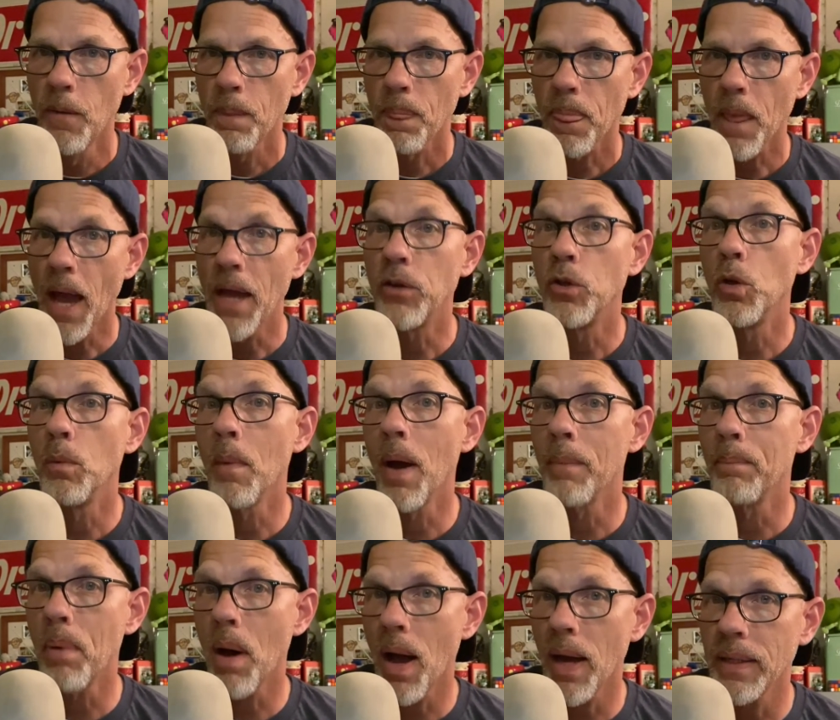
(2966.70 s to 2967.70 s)
I do my
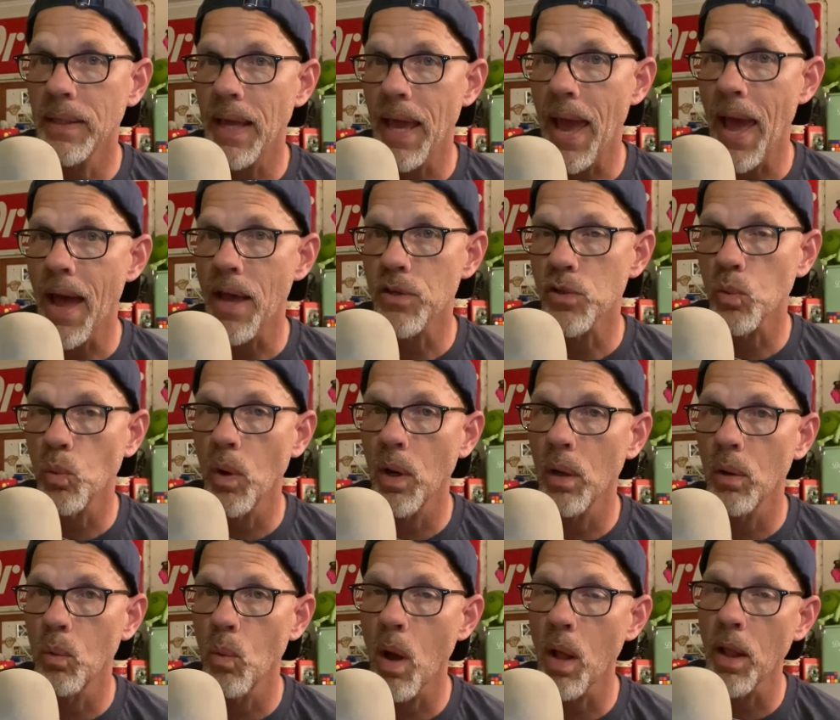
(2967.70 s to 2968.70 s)
podcast.
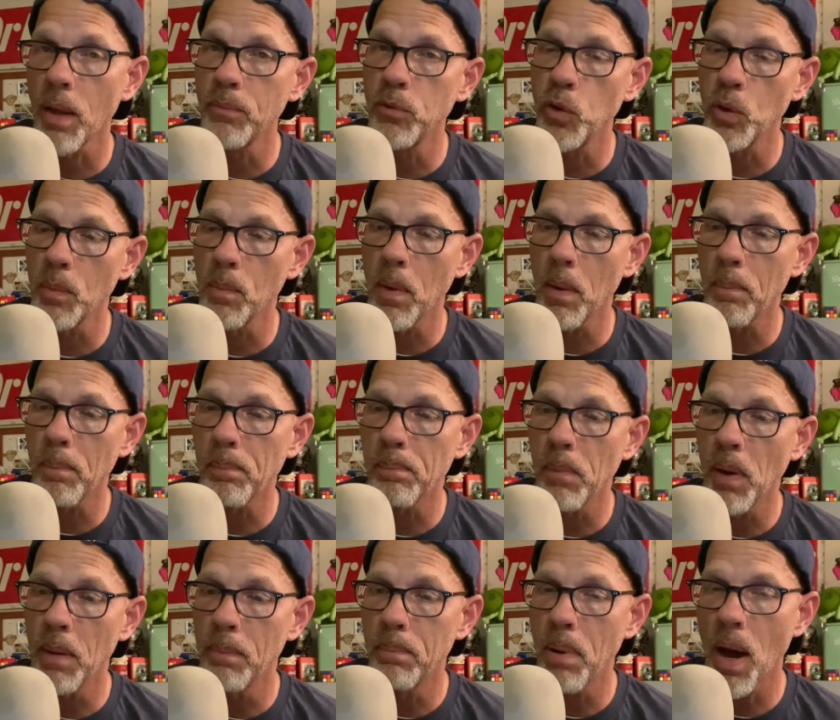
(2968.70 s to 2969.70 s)
Well, while I'm doing
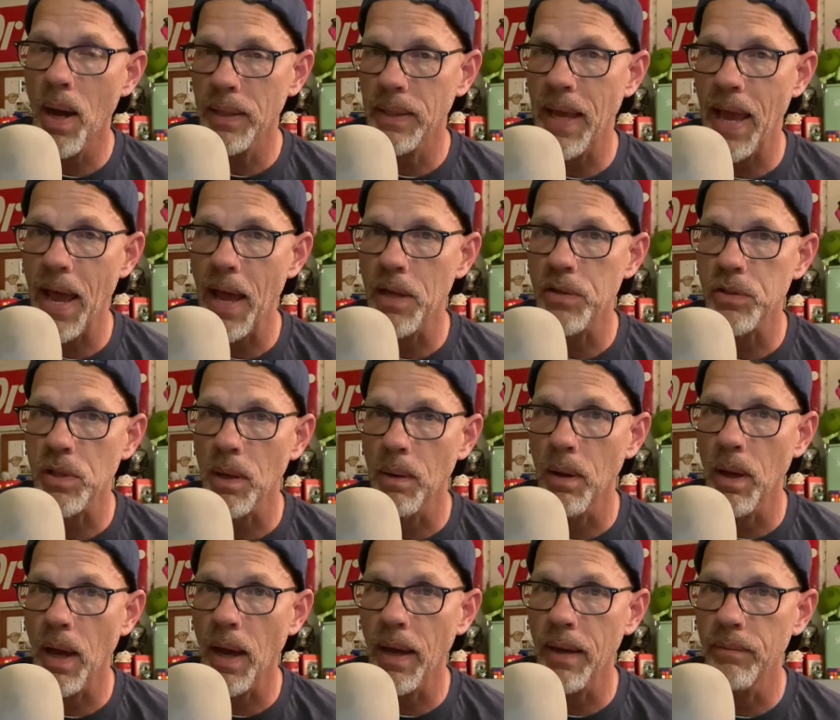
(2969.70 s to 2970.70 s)
a podcast, I,
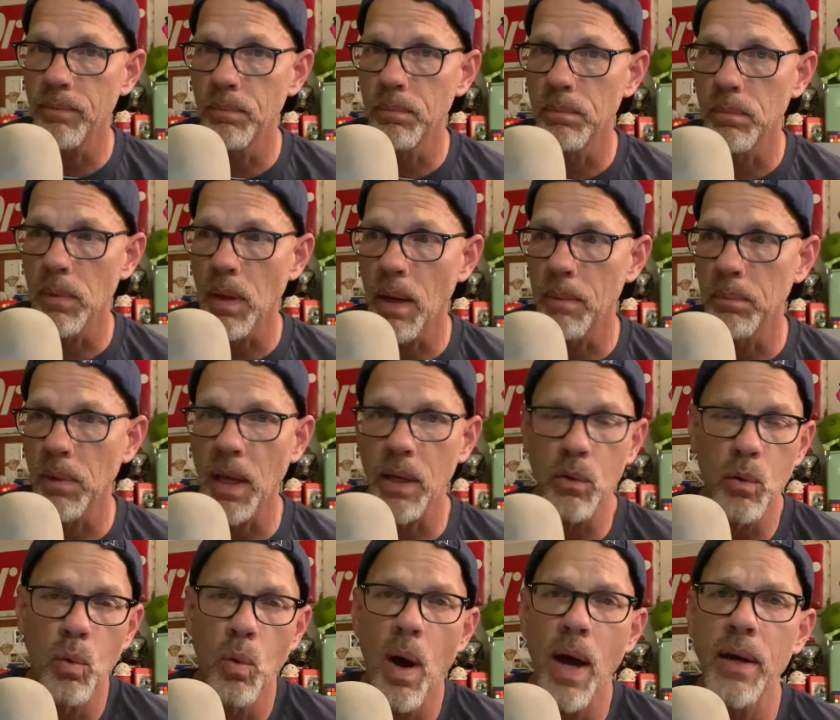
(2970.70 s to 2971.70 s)
i I'm like,
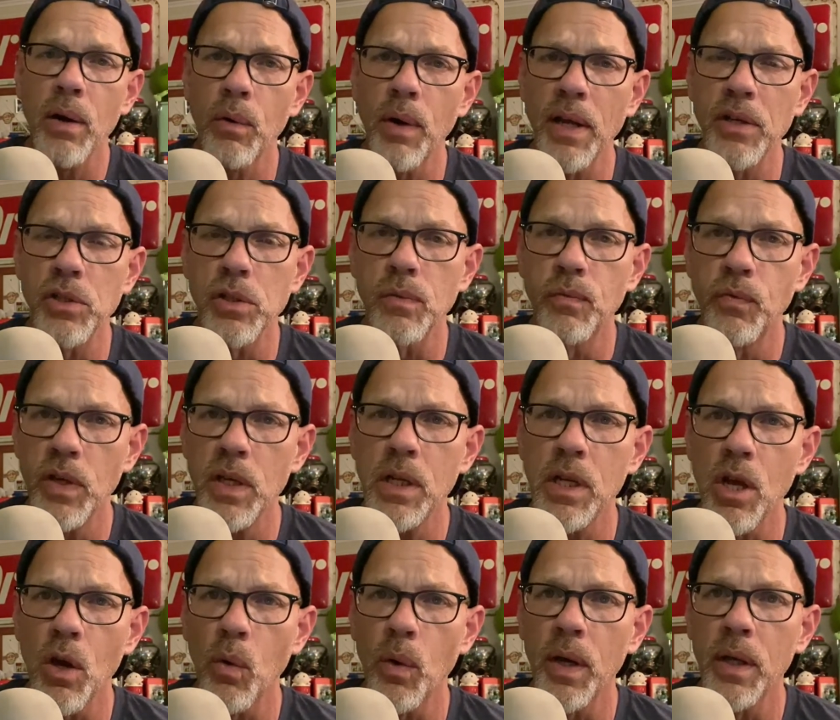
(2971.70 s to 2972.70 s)
well, why don't I just
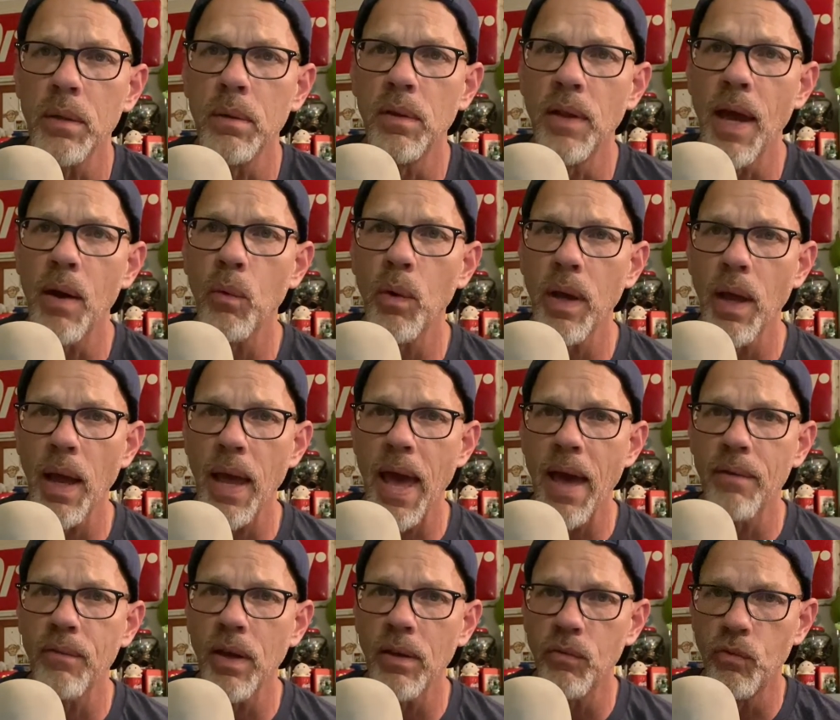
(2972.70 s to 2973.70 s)
video it? And that way I
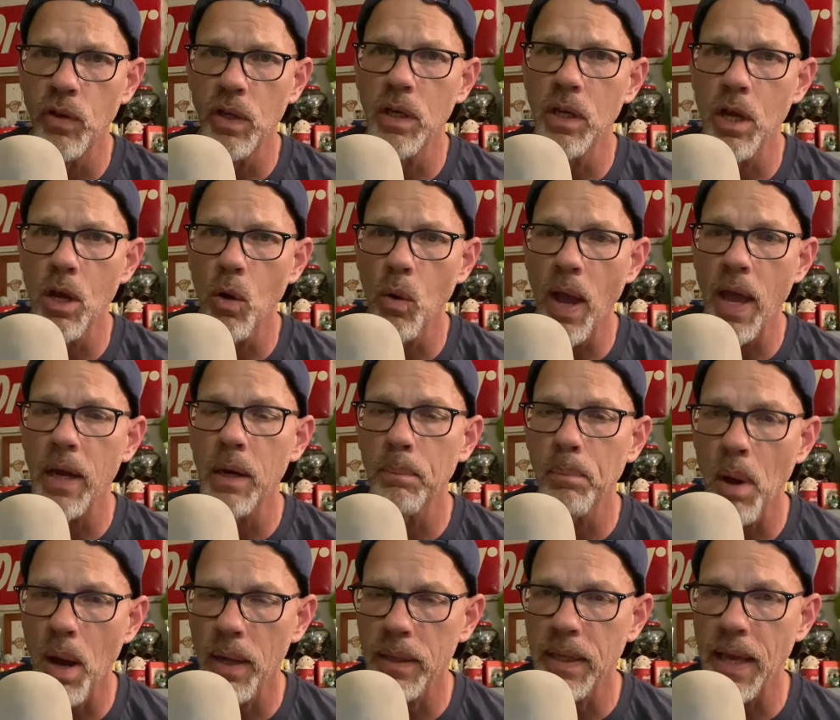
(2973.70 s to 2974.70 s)
have a video and a
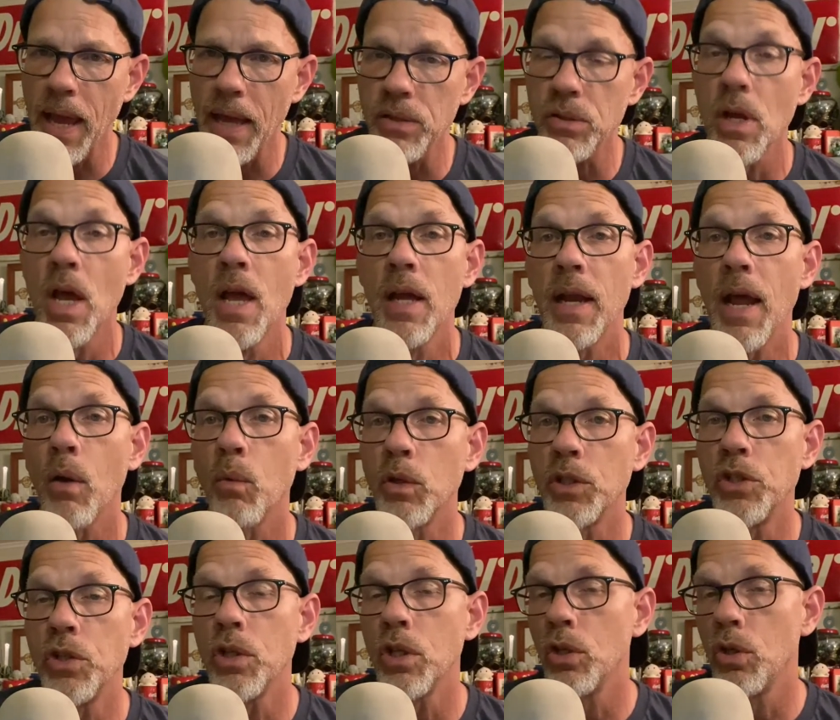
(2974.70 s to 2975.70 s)
podcast. Now, what
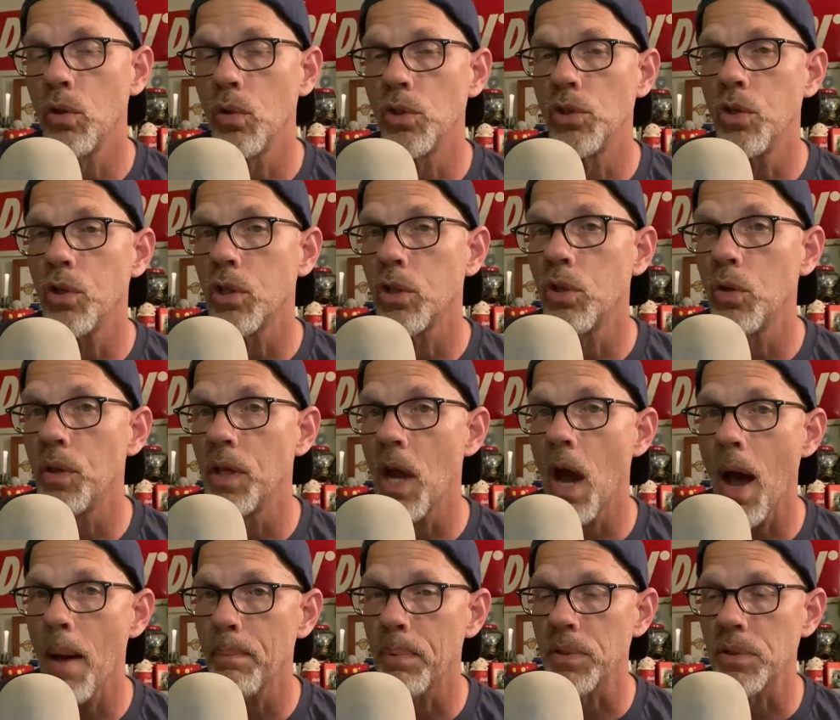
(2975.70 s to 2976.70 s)
you could do is you could do the
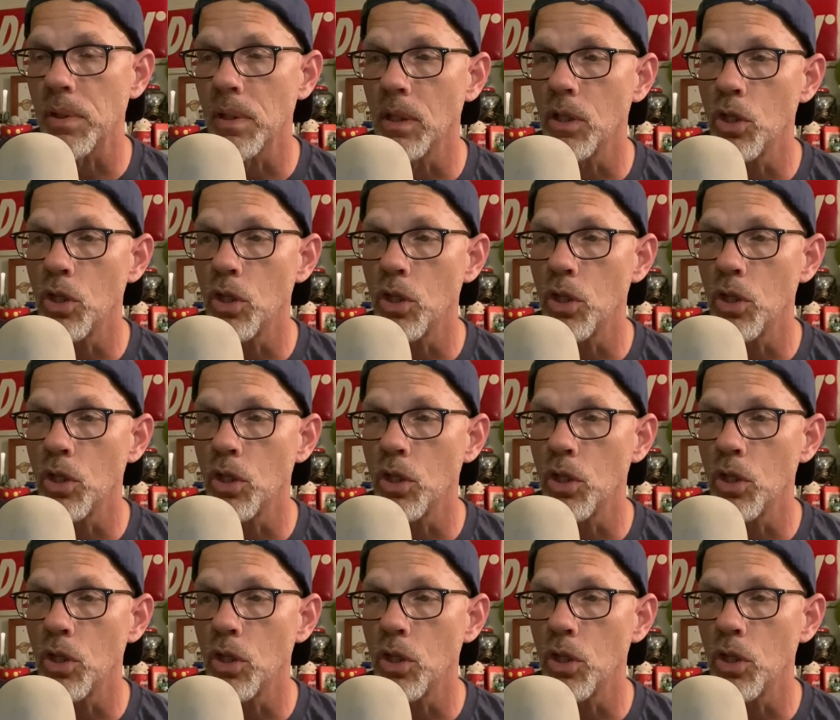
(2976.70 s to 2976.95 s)
opposite.